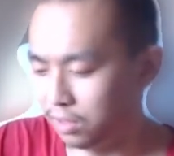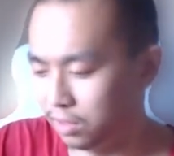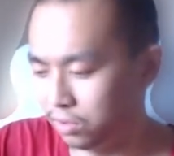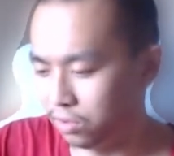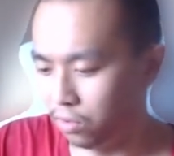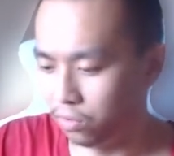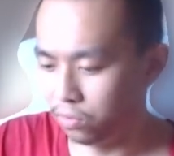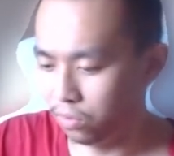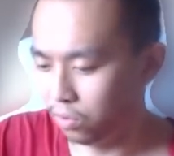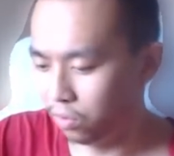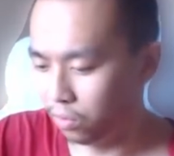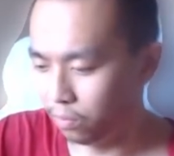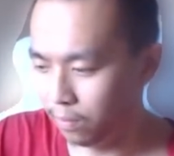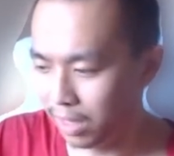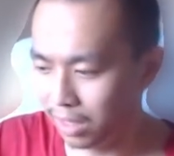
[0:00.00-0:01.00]
So you
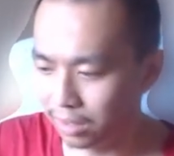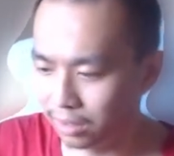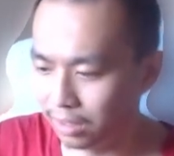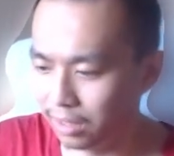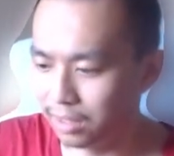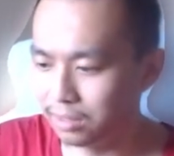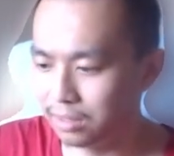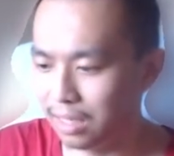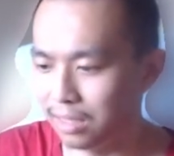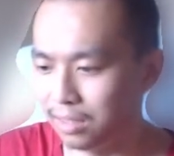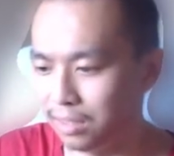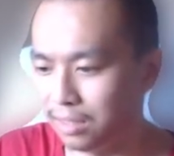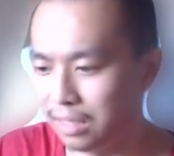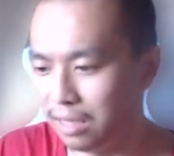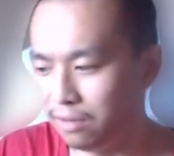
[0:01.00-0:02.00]
make a list, and
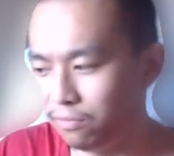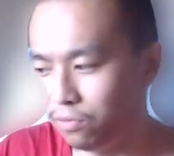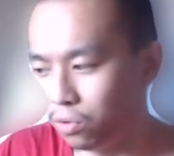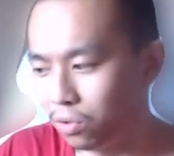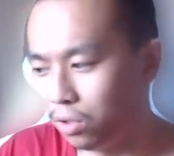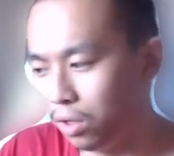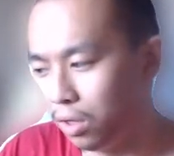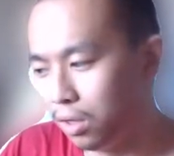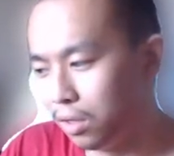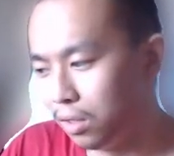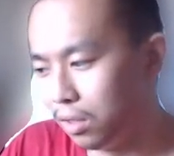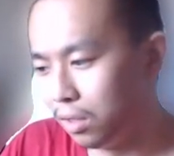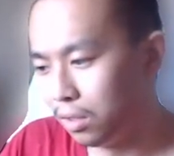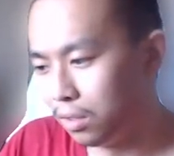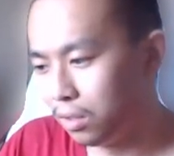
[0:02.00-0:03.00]
then if you're
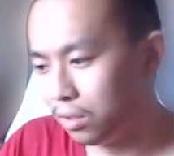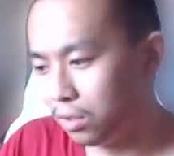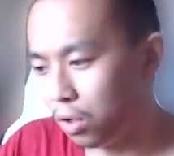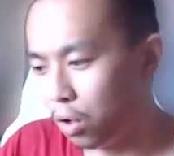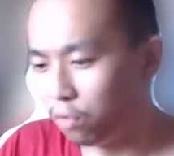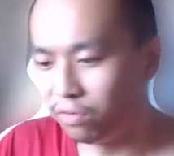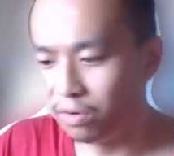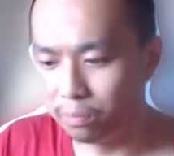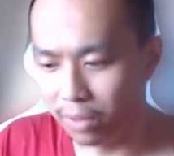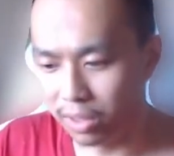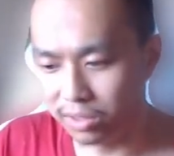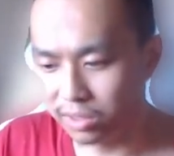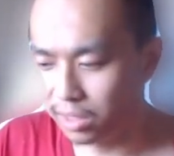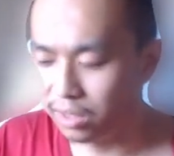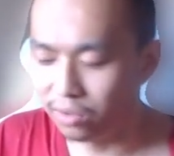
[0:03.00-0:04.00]
over
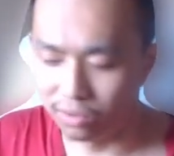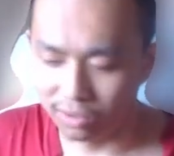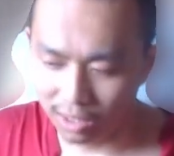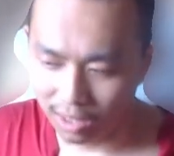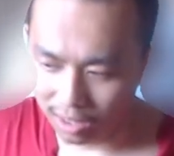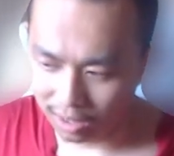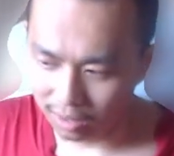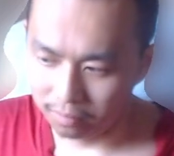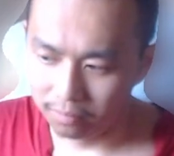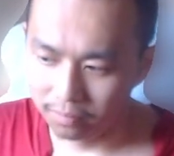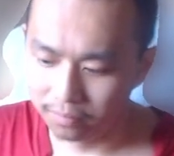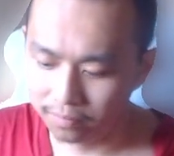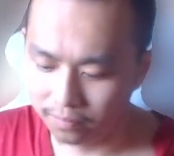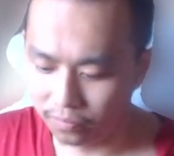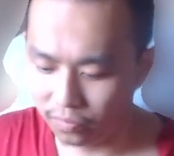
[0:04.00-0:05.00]
budgeting your time,
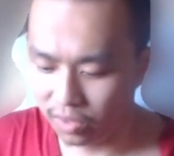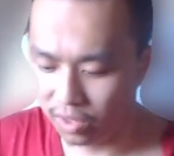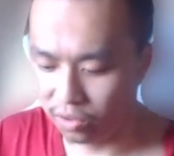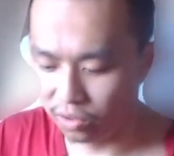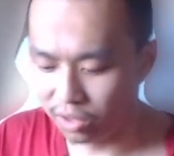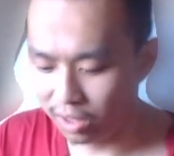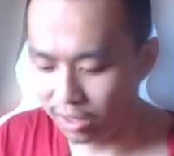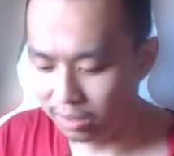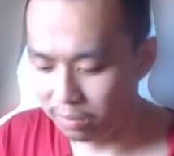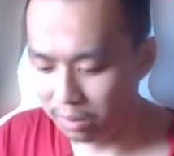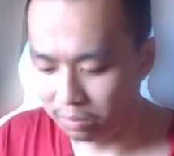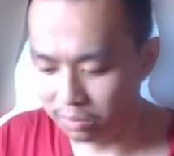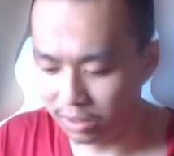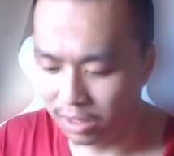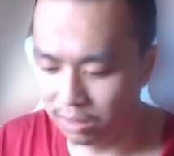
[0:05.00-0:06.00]
then you're not going to be able
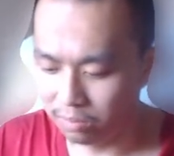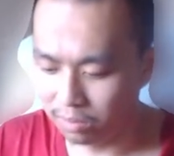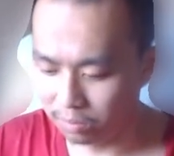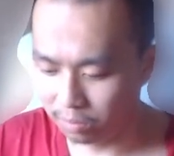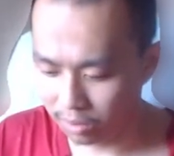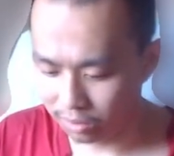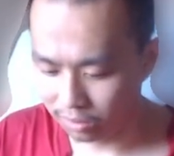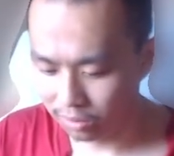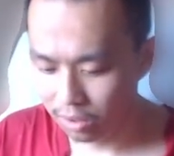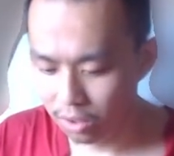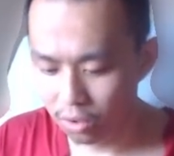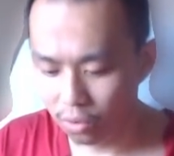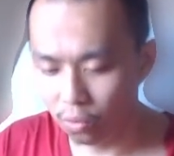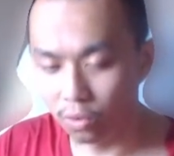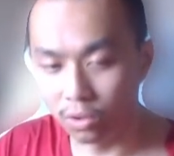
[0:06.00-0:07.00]
to keep them all,
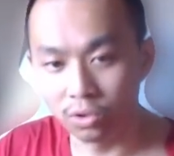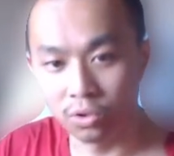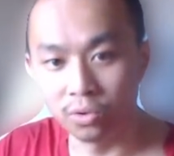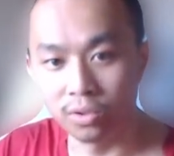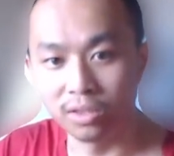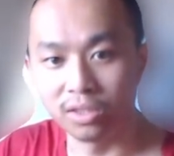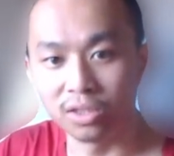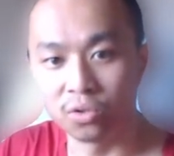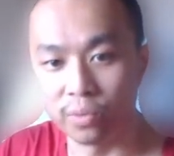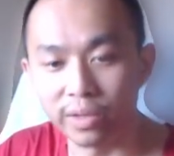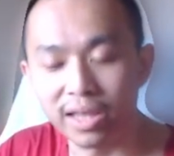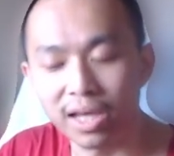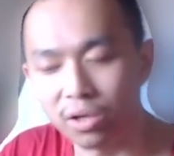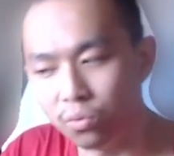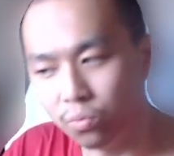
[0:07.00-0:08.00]
or to the degree
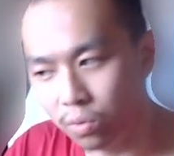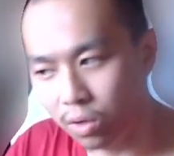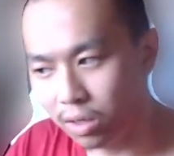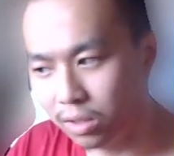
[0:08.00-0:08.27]
that you want.